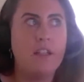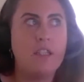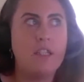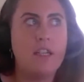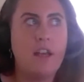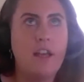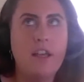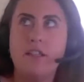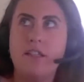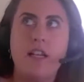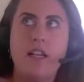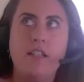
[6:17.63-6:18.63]
did I
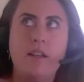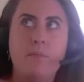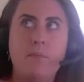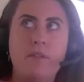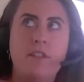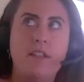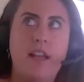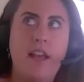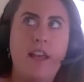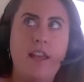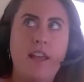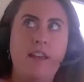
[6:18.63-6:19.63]
stand up
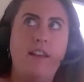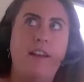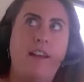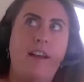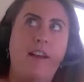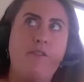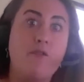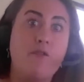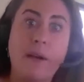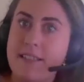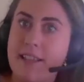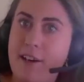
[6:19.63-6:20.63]
today for
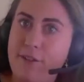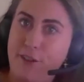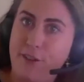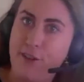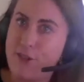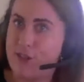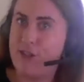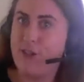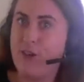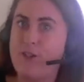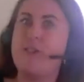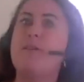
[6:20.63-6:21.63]
myself, not just to
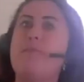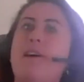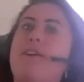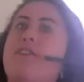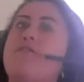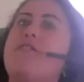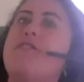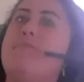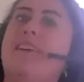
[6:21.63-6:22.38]
go to the bathroom?